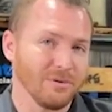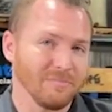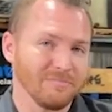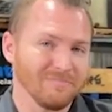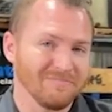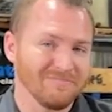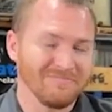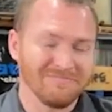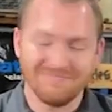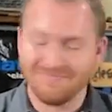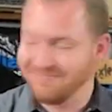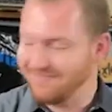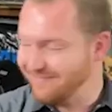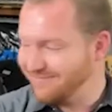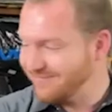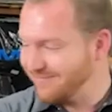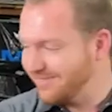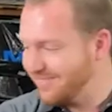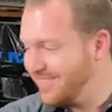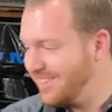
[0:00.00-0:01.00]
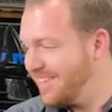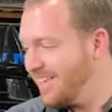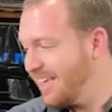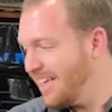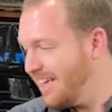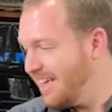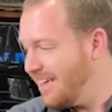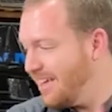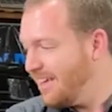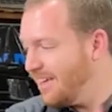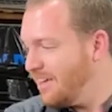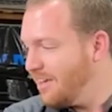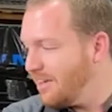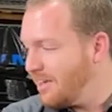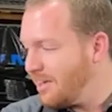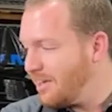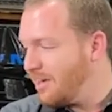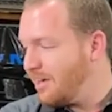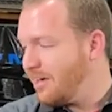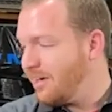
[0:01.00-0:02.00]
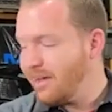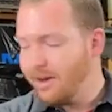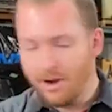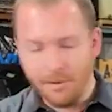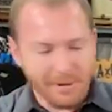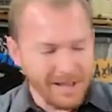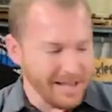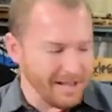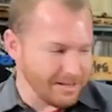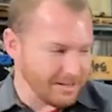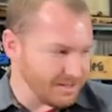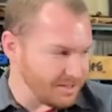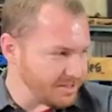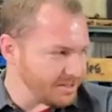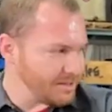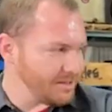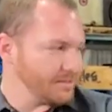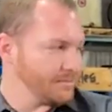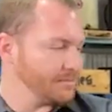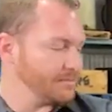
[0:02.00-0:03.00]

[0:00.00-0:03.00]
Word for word: it. Airbags.